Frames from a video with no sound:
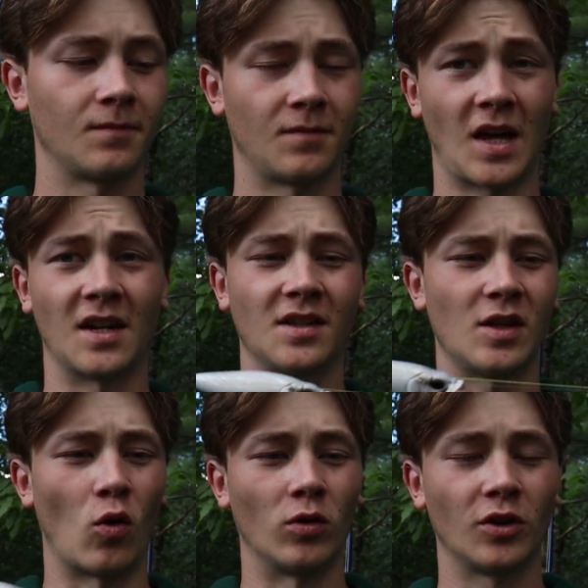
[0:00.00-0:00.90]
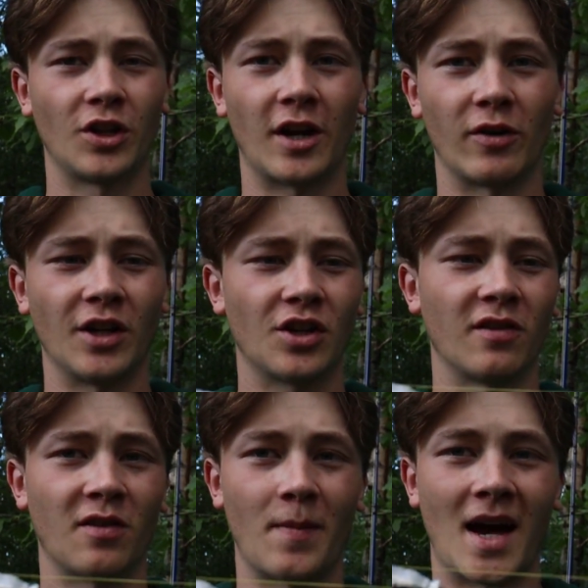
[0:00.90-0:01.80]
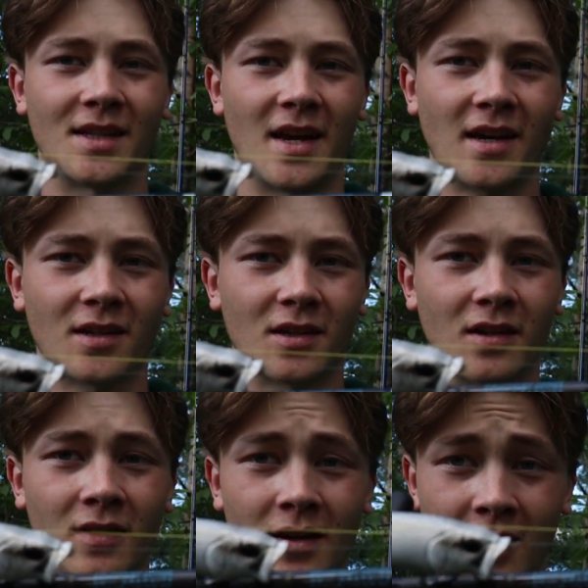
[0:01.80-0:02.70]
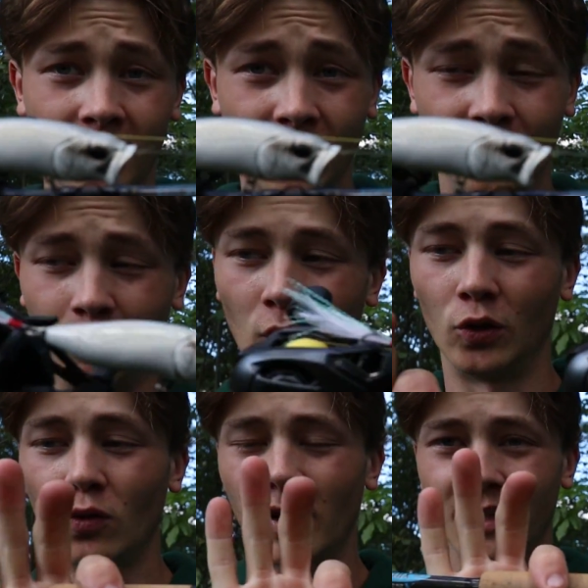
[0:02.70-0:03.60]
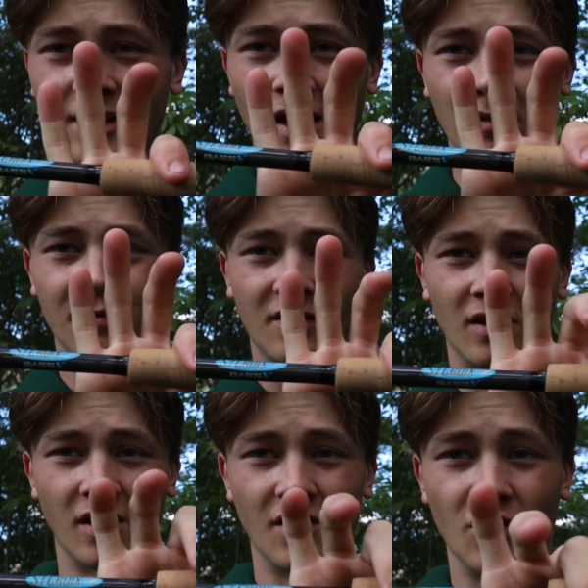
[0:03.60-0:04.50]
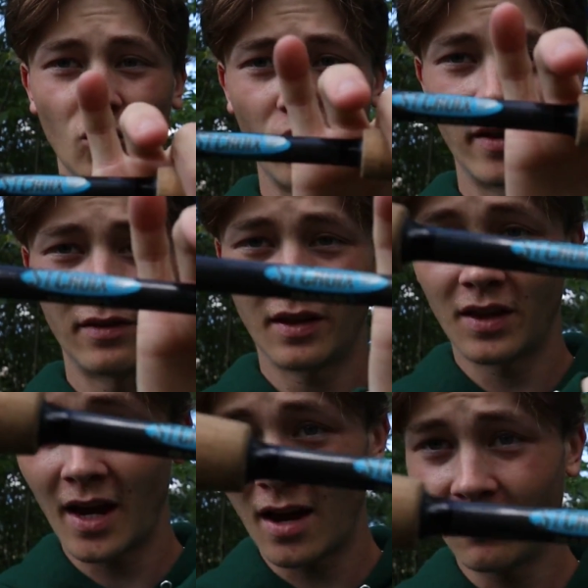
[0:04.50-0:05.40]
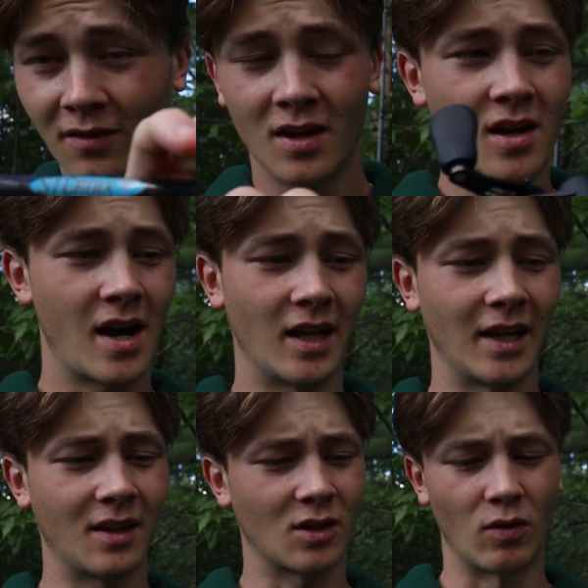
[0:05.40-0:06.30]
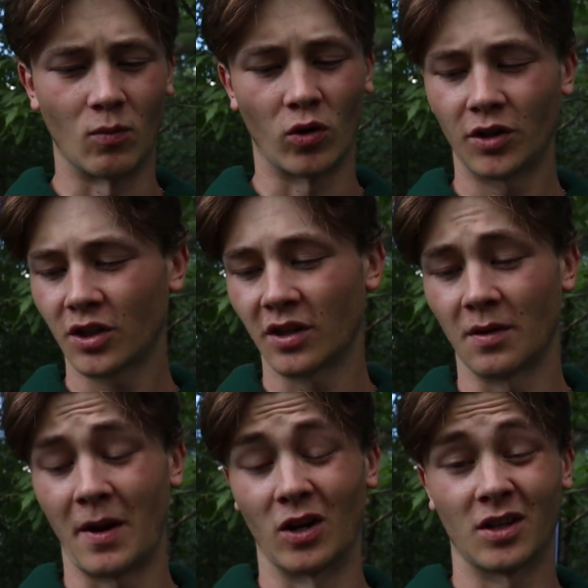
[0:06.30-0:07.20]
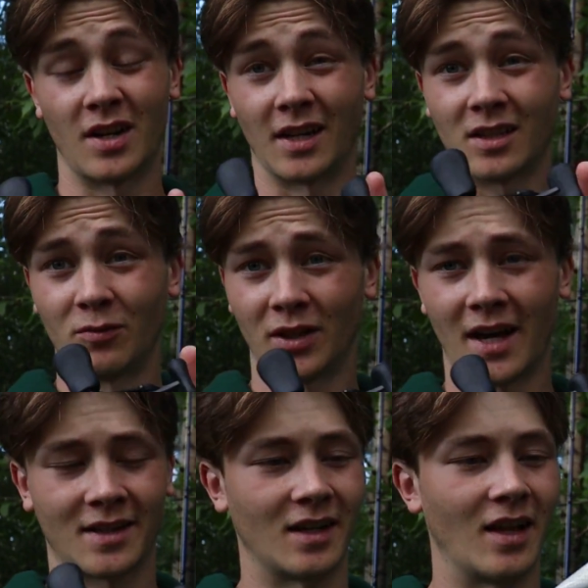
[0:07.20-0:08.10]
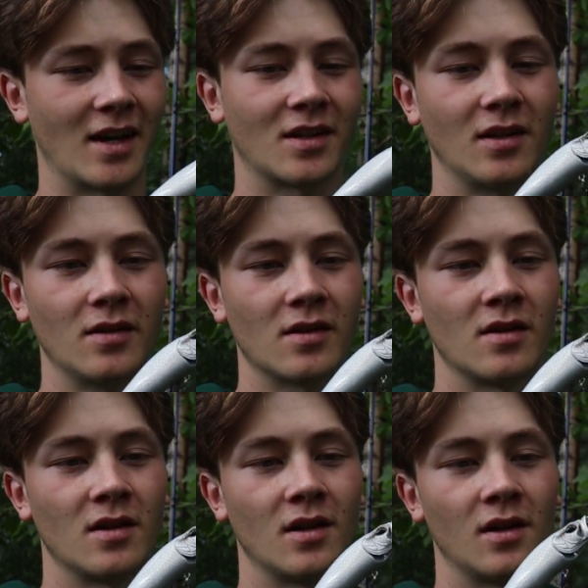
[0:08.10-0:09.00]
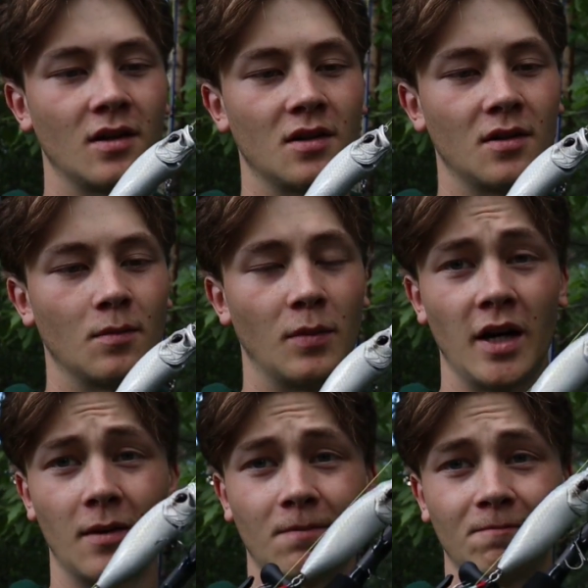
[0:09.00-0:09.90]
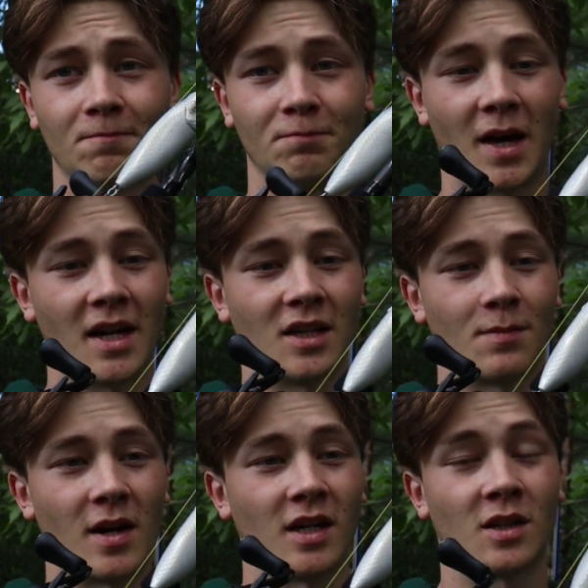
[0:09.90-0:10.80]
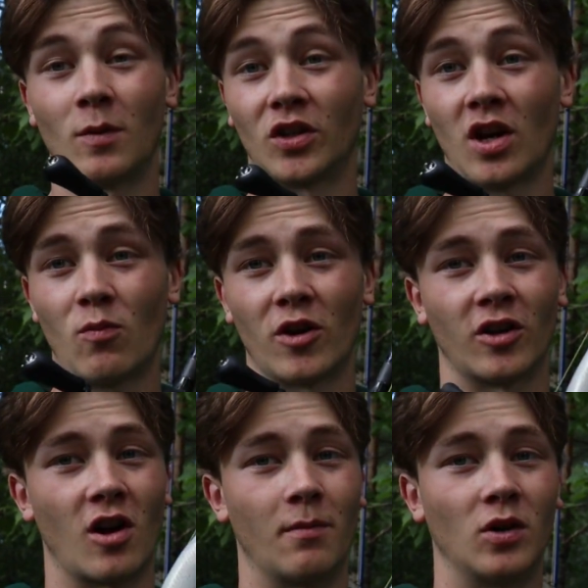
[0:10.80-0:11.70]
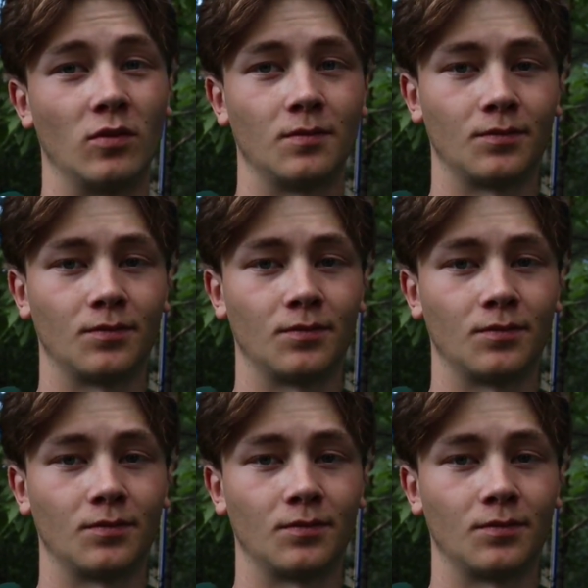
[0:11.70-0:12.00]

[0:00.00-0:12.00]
That is the older generation of the Bass X, so it's blue instead of the new one that they have. I like this one more just because it pairs nicely with the SLXs. But yeah, that is my small topwater combo.